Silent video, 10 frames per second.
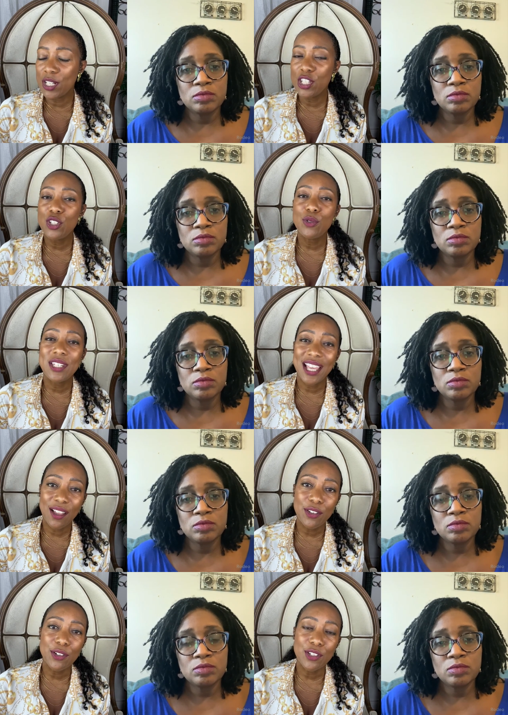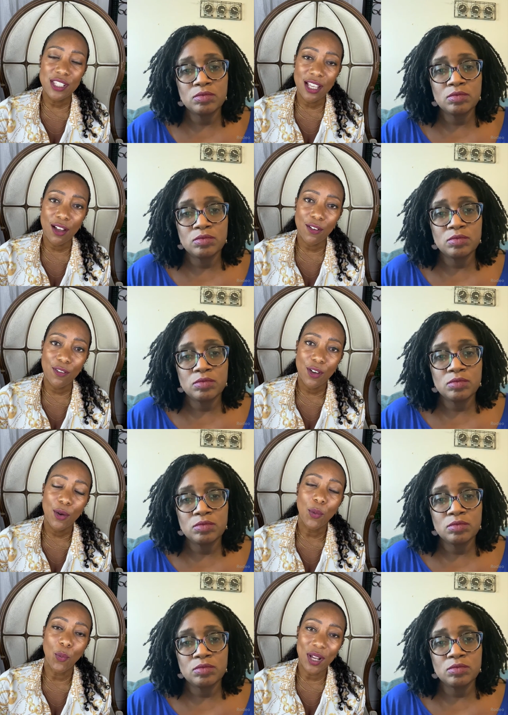Speaker 1: what did you tell yourself
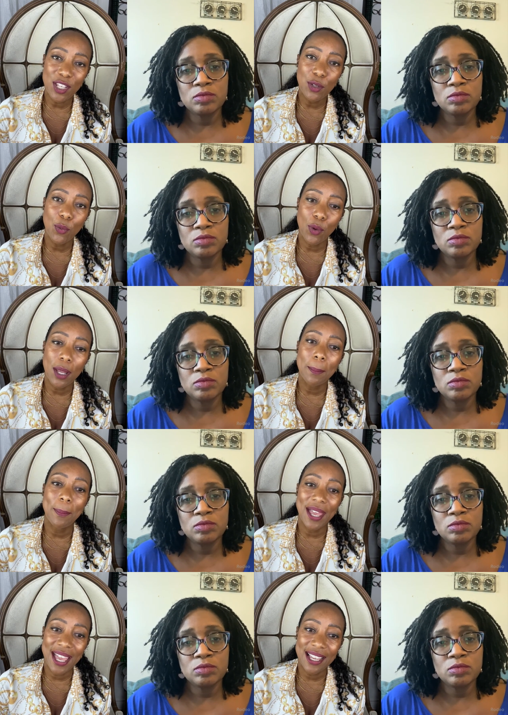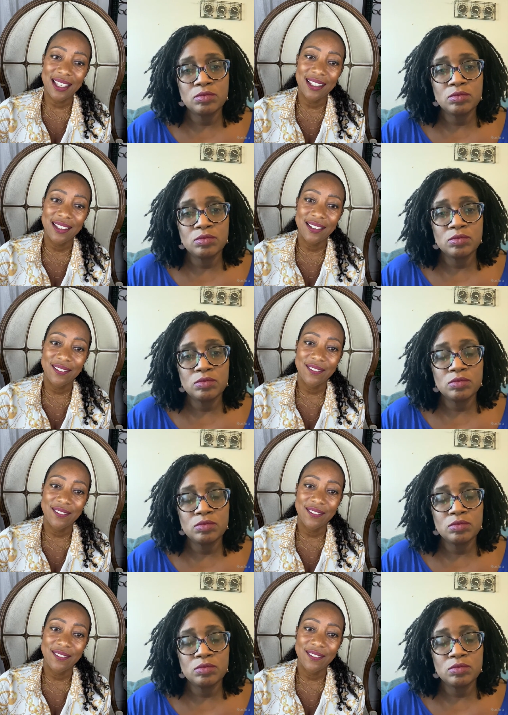when you want it back?